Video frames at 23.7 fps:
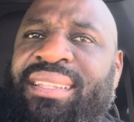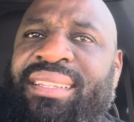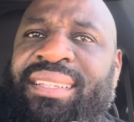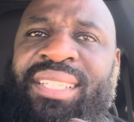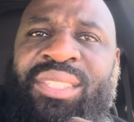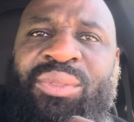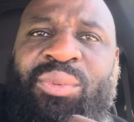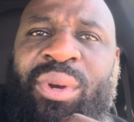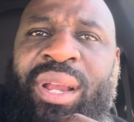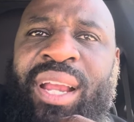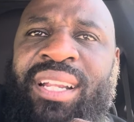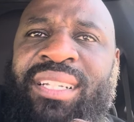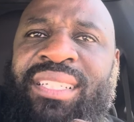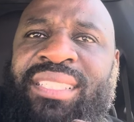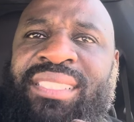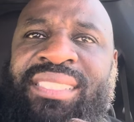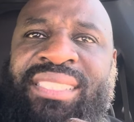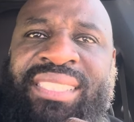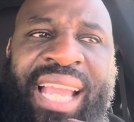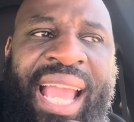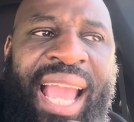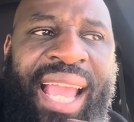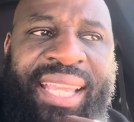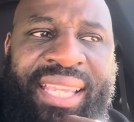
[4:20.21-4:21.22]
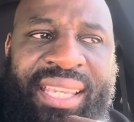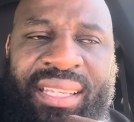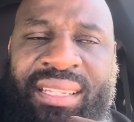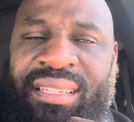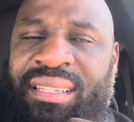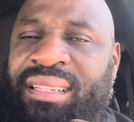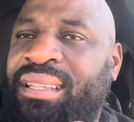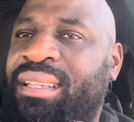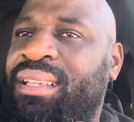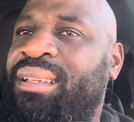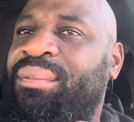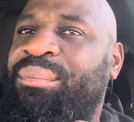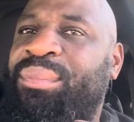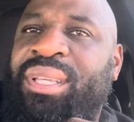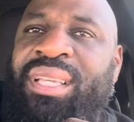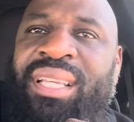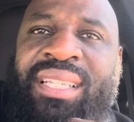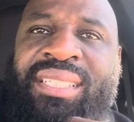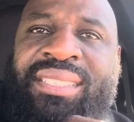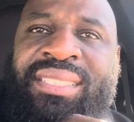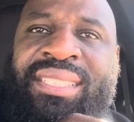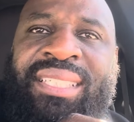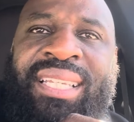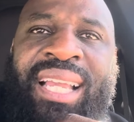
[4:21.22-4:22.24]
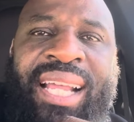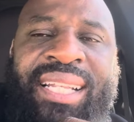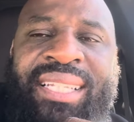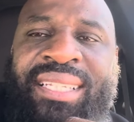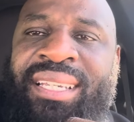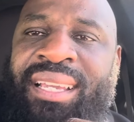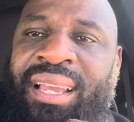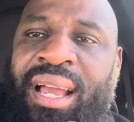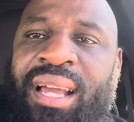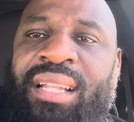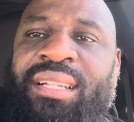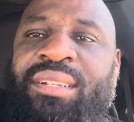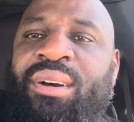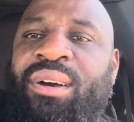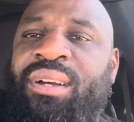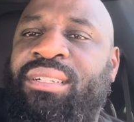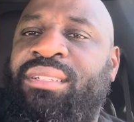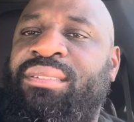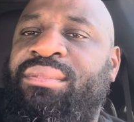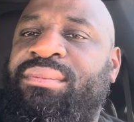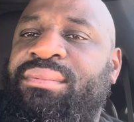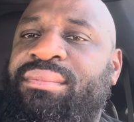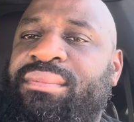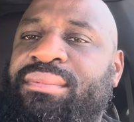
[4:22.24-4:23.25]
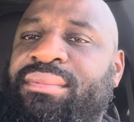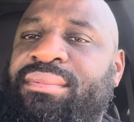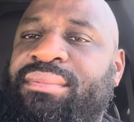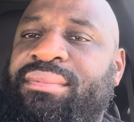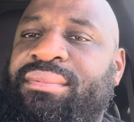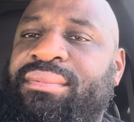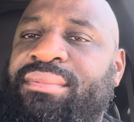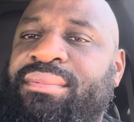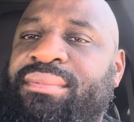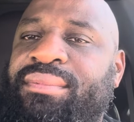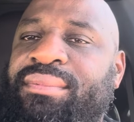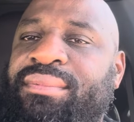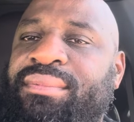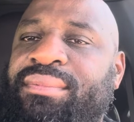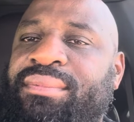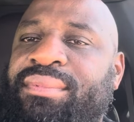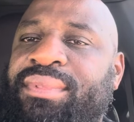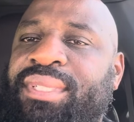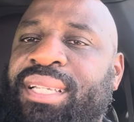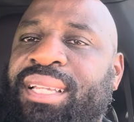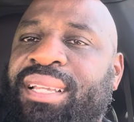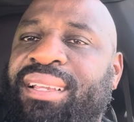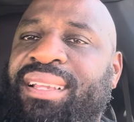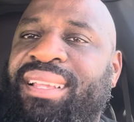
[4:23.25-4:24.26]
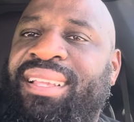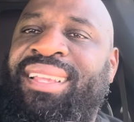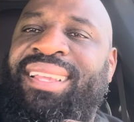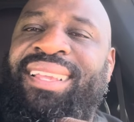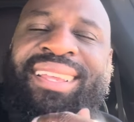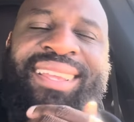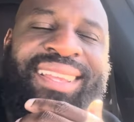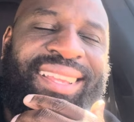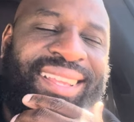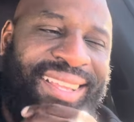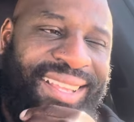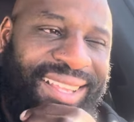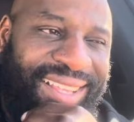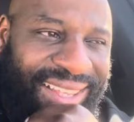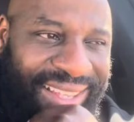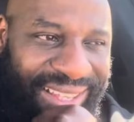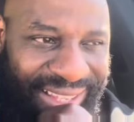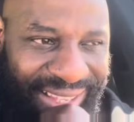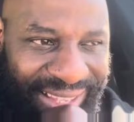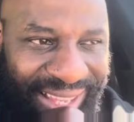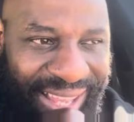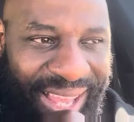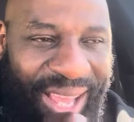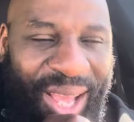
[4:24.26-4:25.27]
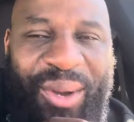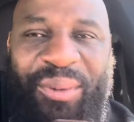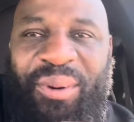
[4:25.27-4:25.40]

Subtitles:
He's wearing a jacket because he got a gun on him.